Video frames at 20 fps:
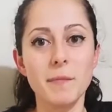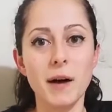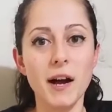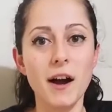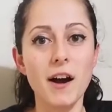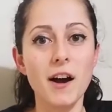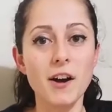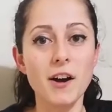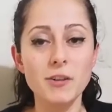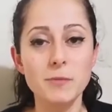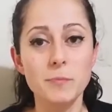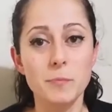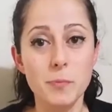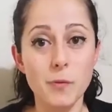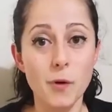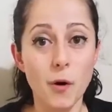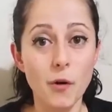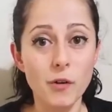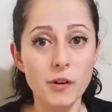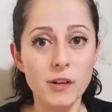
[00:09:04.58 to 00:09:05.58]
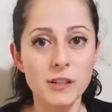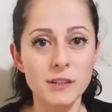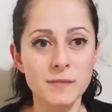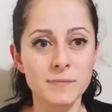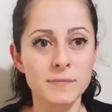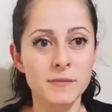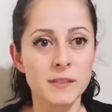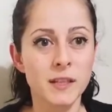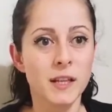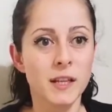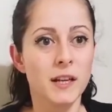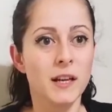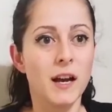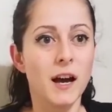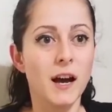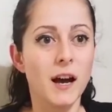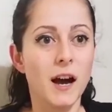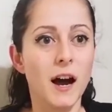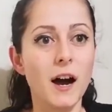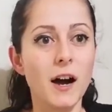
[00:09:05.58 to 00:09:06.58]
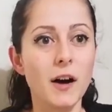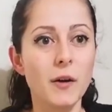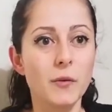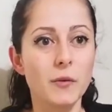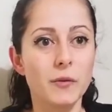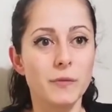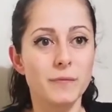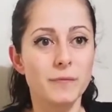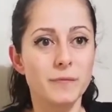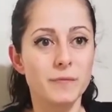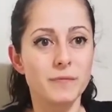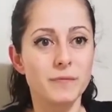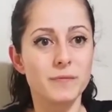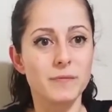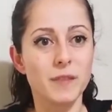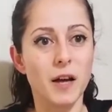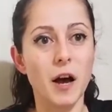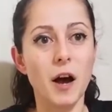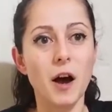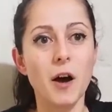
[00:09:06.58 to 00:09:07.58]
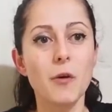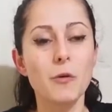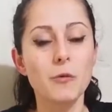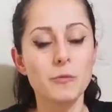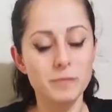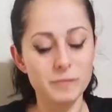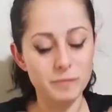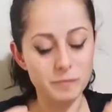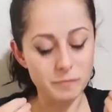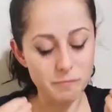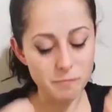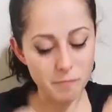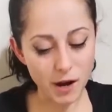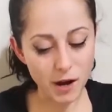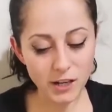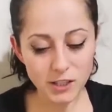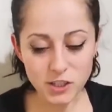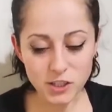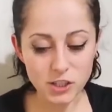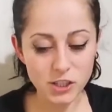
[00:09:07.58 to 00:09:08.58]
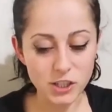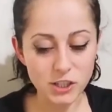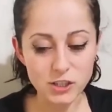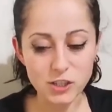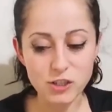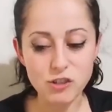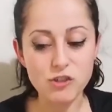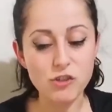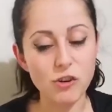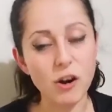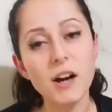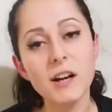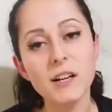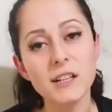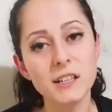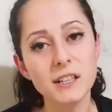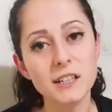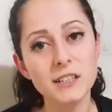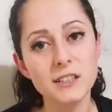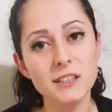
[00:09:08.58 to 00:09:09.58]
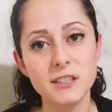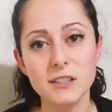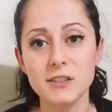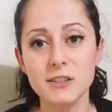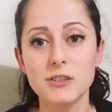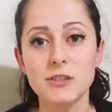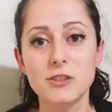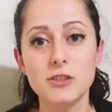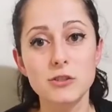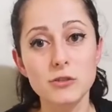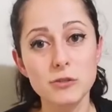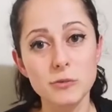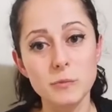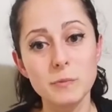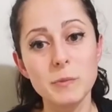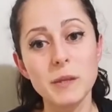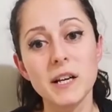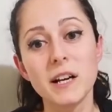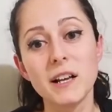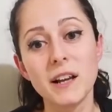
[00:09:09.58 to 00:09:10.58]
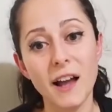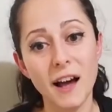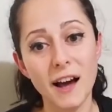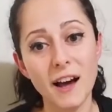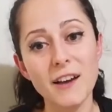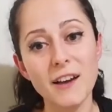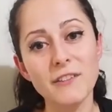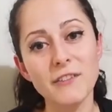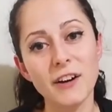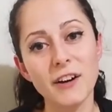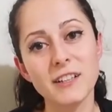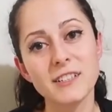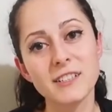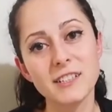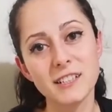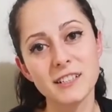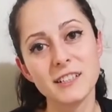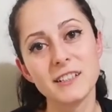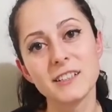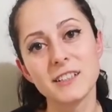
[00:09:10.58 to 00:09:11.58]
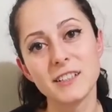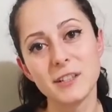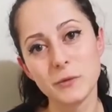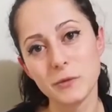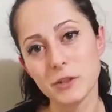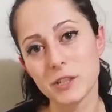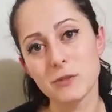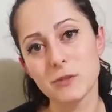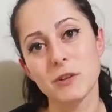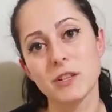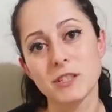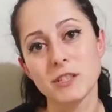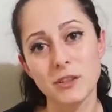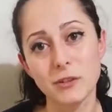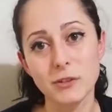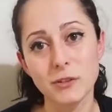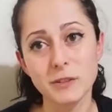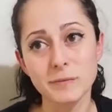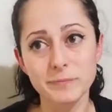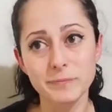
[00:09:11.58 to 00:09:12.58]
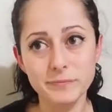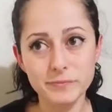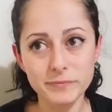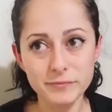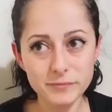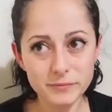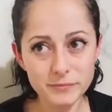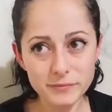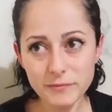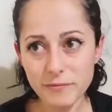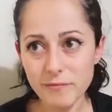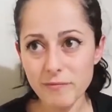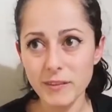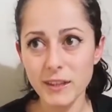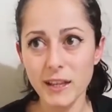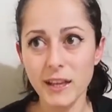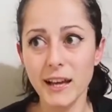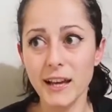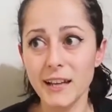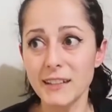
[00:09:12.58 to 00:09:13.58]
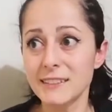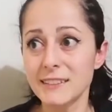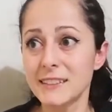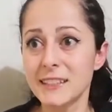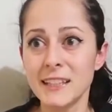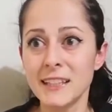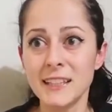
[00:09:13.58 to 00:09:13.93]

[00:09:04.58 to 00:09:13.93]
heart broke, how much he struggled to be alive until he was rescued. And